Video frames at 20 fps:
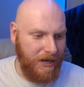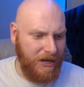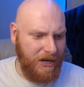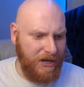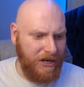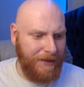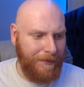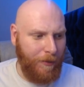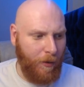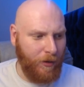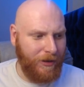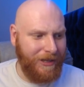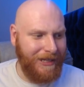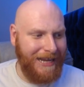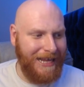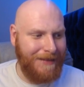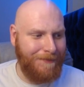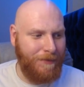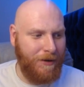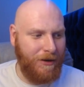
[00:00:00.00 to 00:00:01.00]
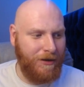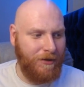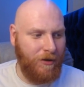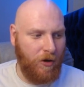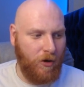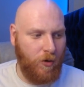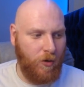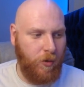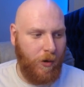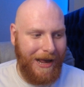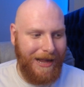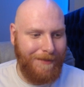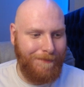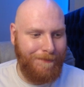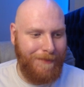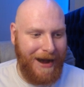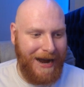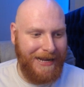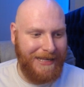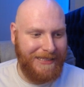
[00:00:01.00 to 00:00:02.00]
Sporting Lisbon, not quite as
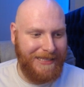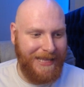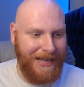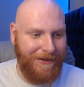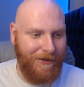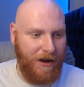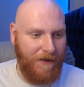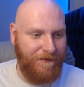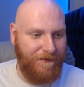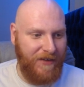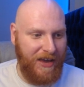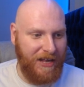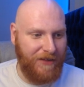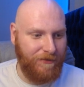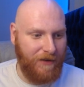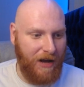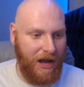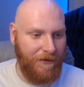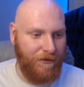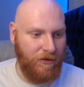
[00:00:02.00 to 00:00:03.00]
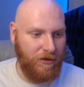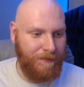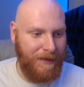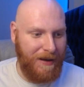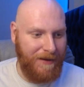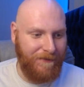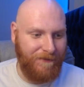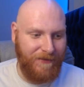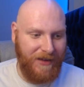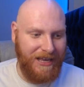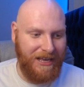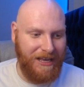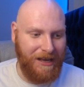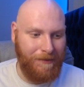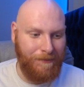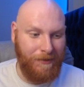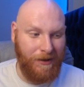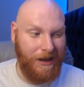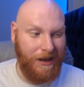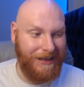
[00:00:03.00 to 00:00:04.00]
bad as their fierce rivals
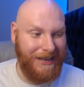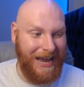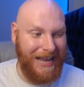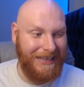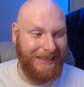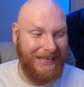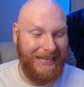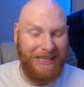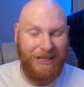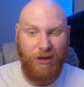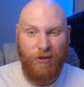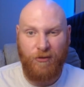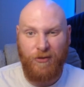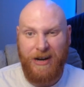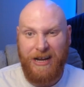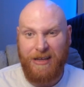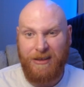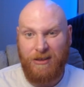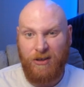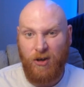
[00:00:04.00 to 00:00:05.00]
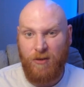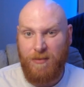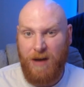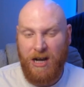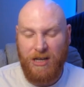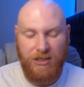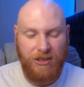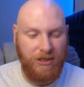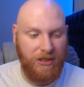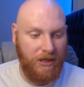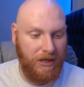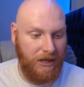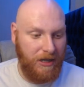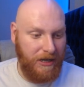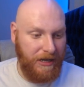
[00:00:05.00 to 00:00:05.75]
Benfica, but again, didn't do really too much